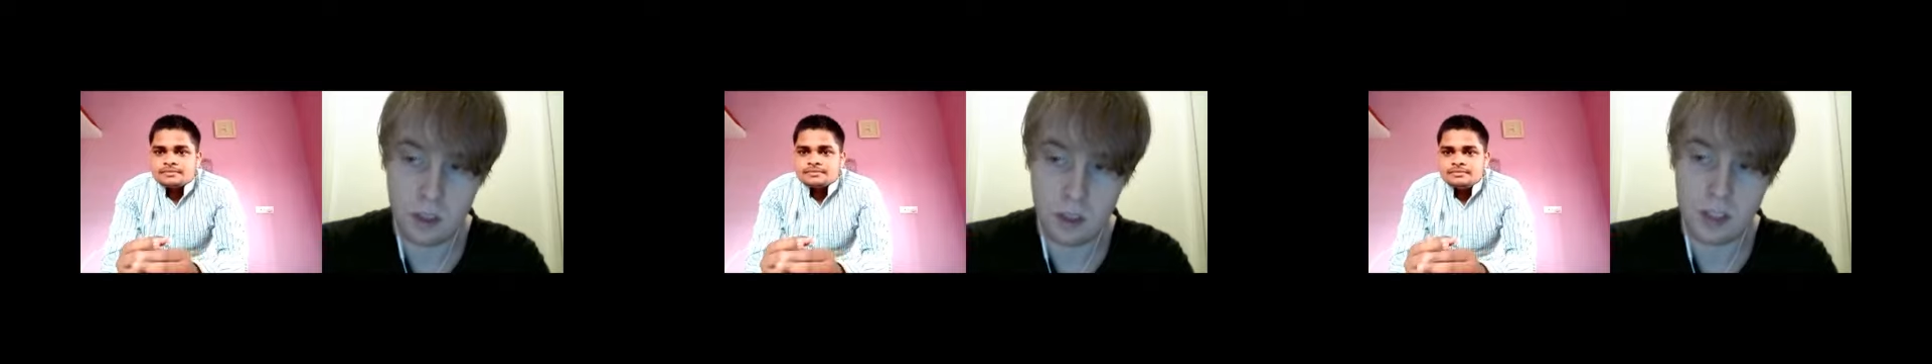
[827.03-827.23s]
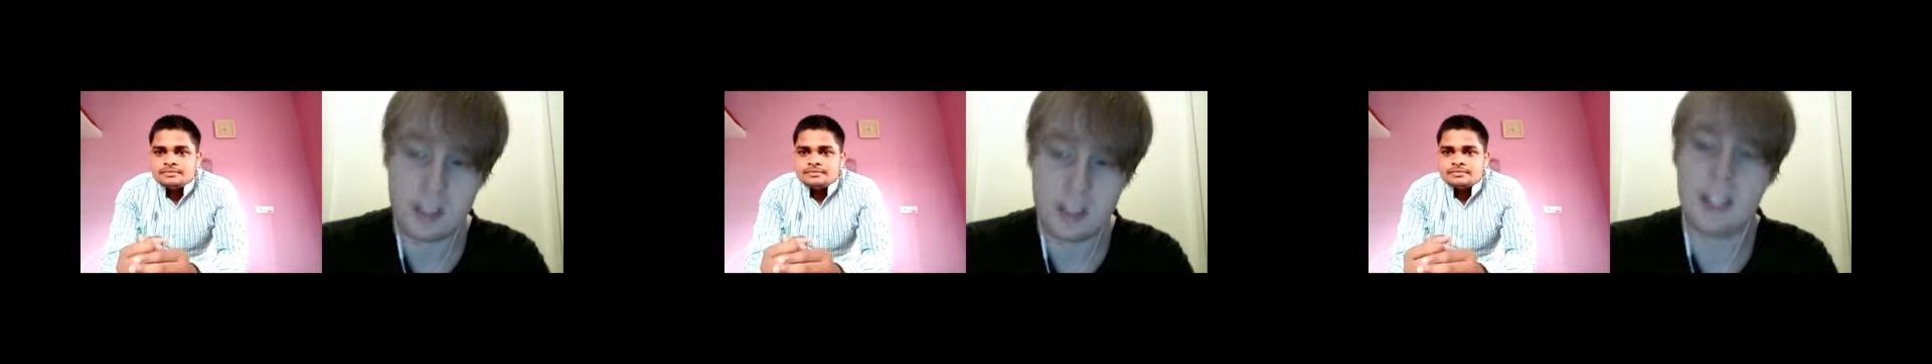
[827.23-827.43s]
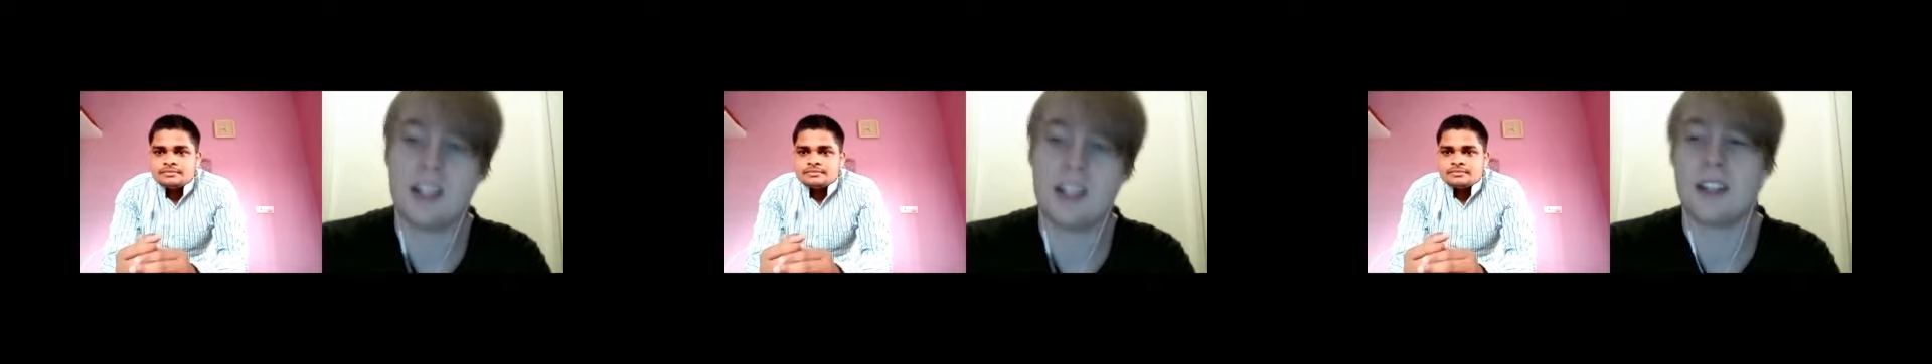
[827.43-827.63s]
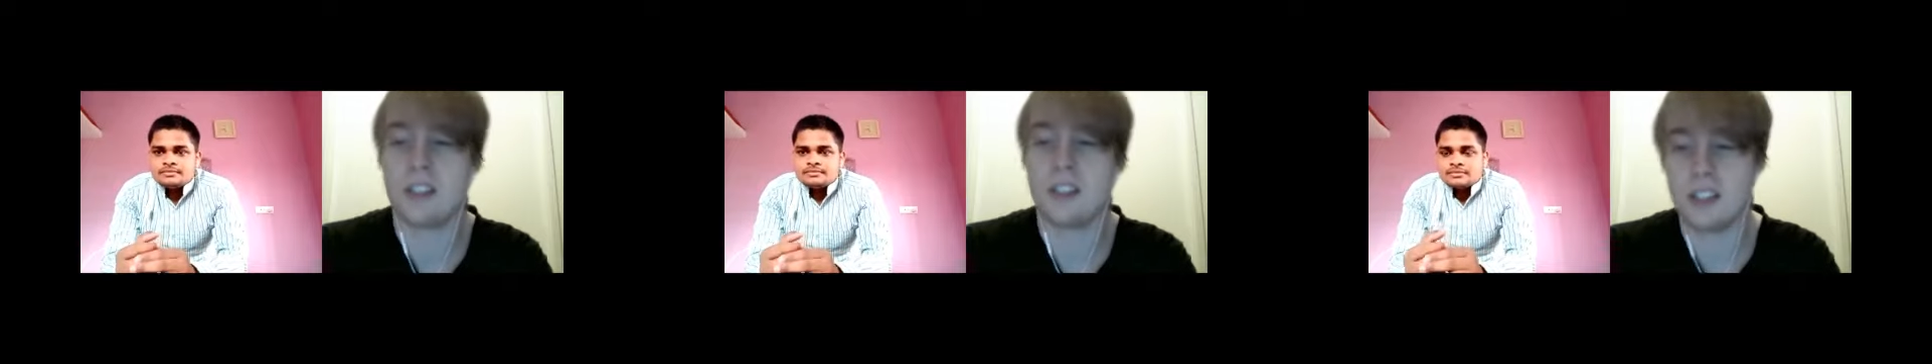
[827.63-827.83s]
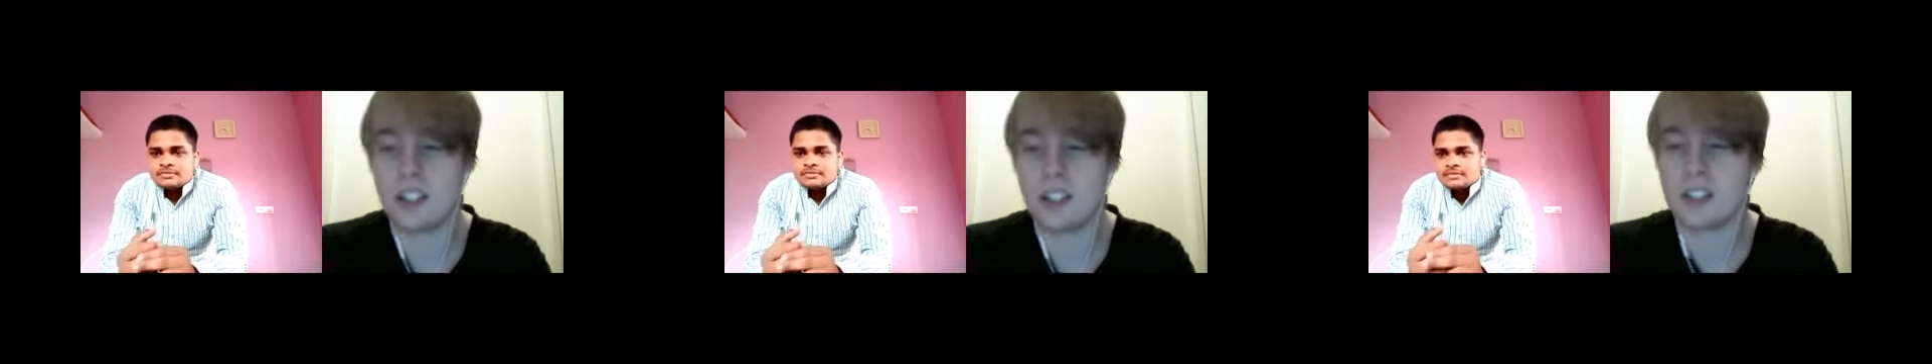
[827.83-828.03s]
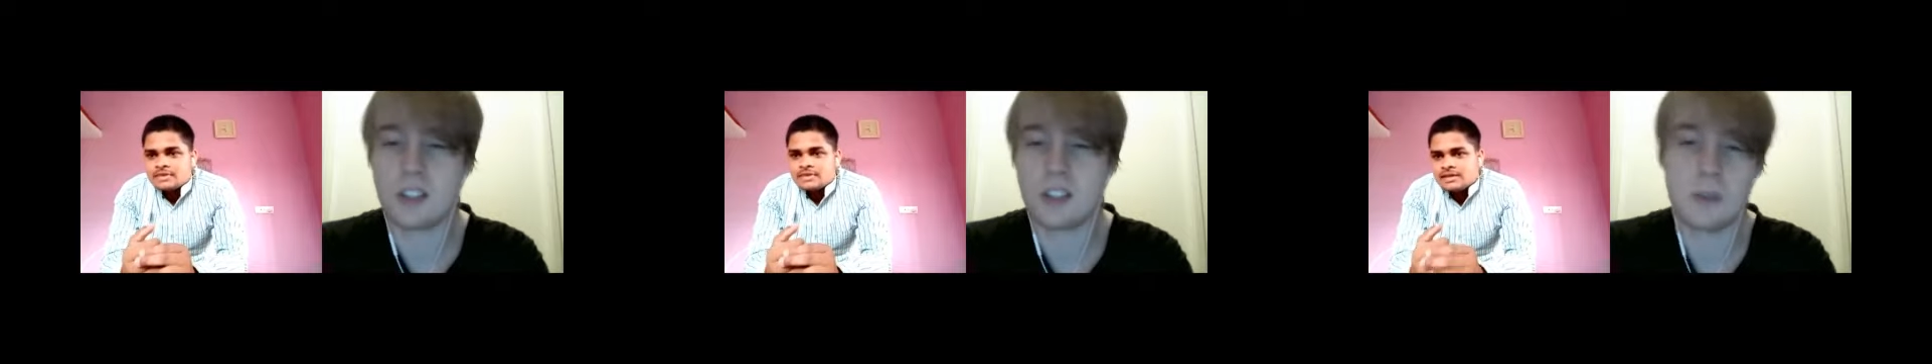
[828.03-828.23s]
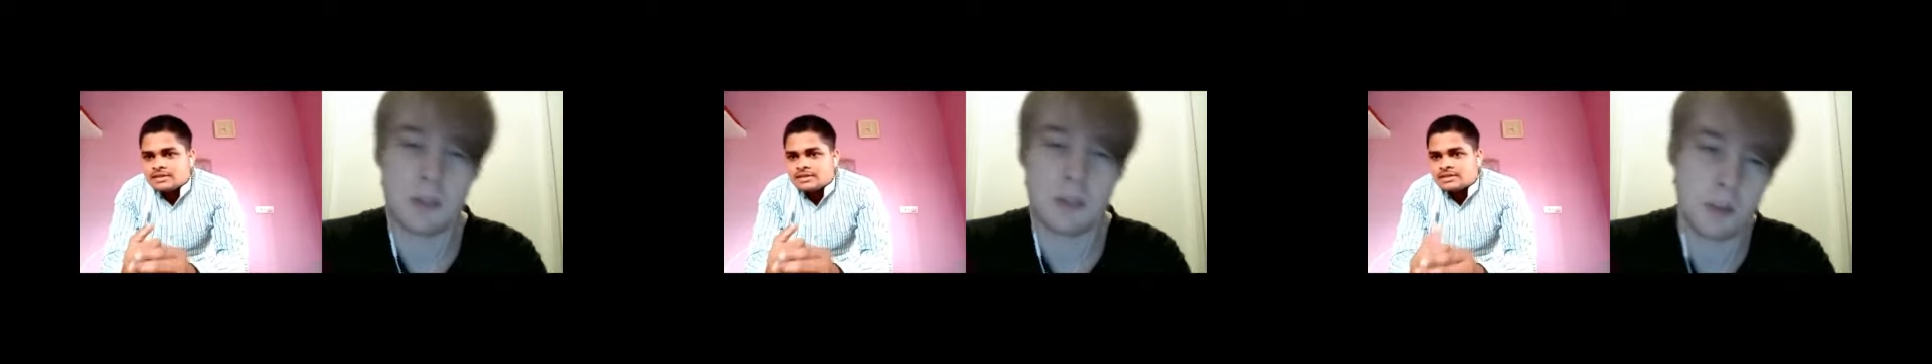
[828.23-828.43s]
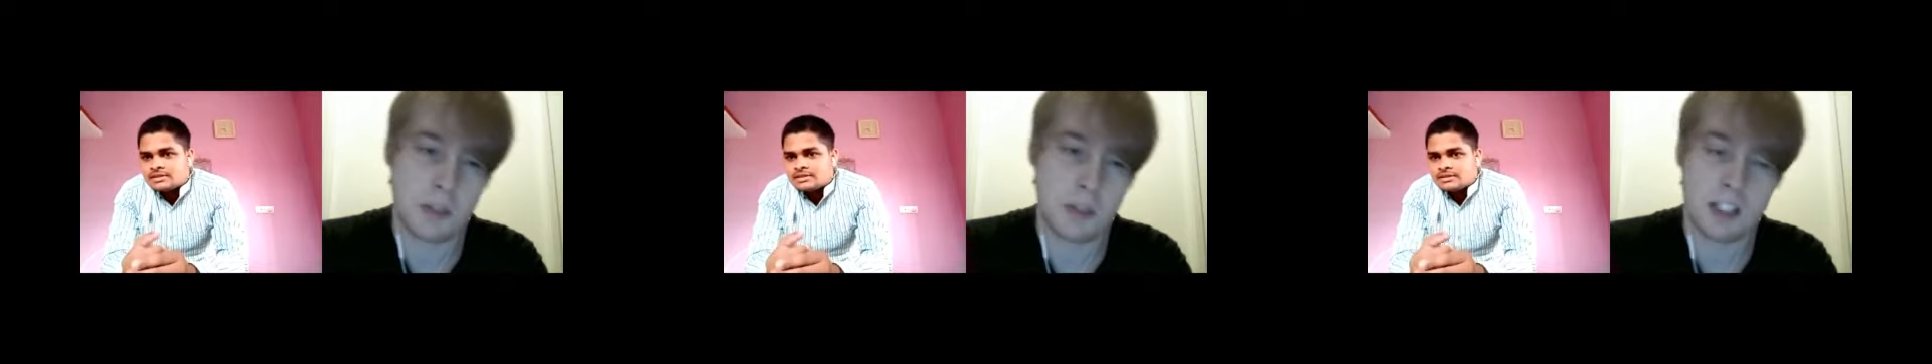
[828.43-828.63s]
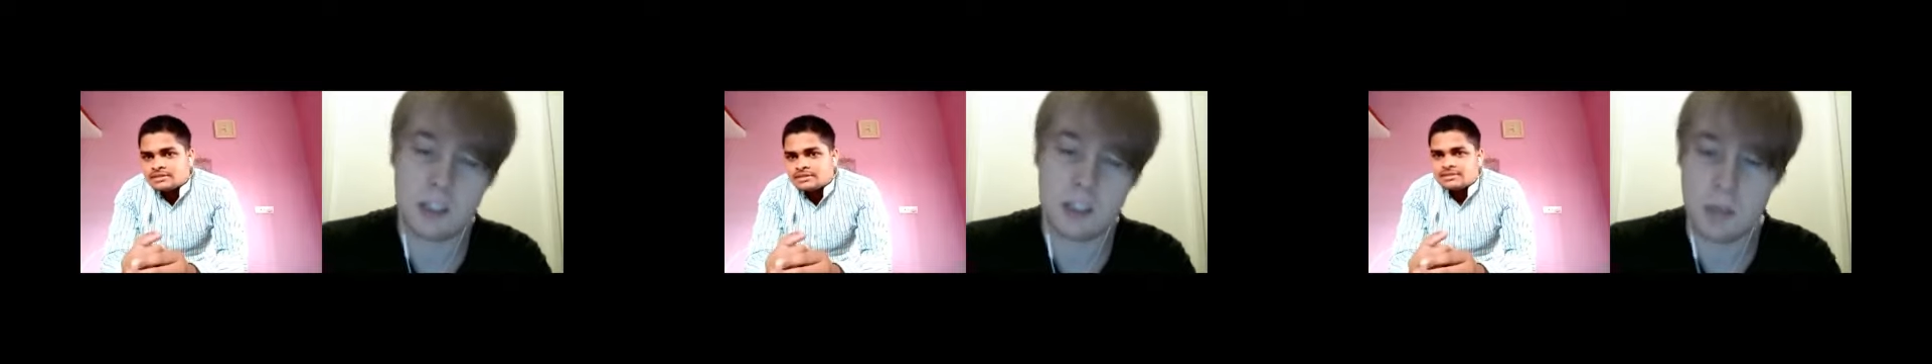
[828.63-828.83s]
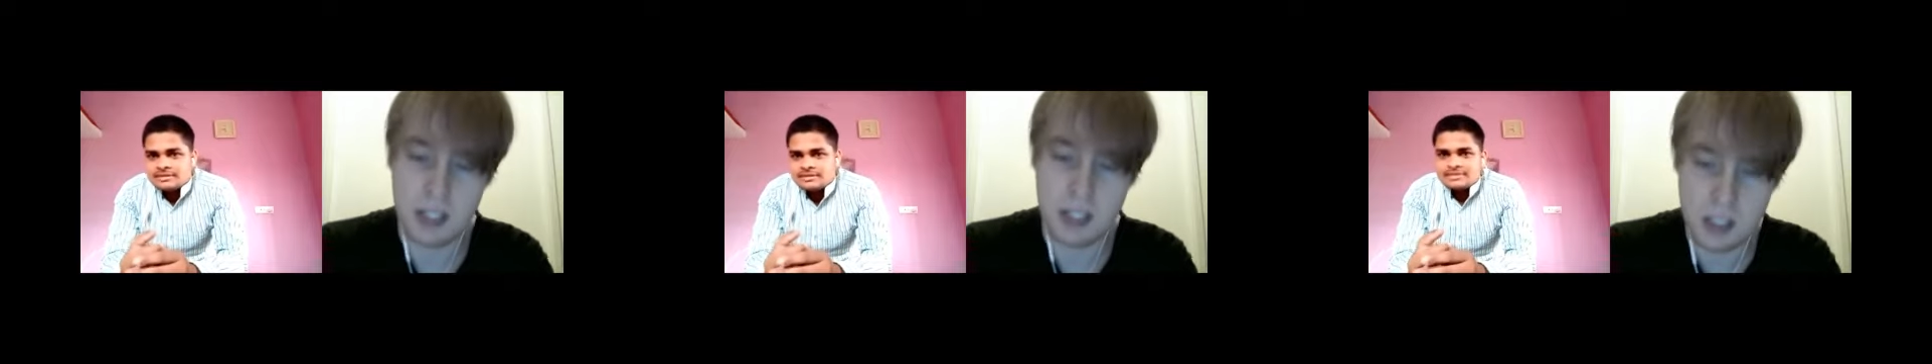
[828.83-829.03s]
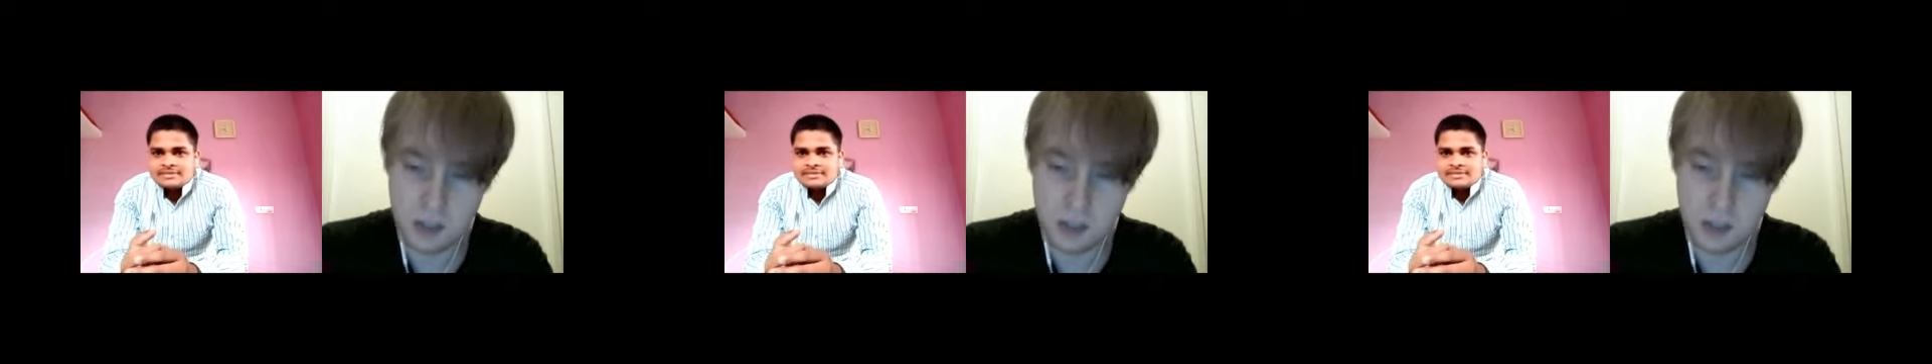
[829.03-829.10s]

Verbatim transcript: Yeah, yeah, yeah. Something could be expensive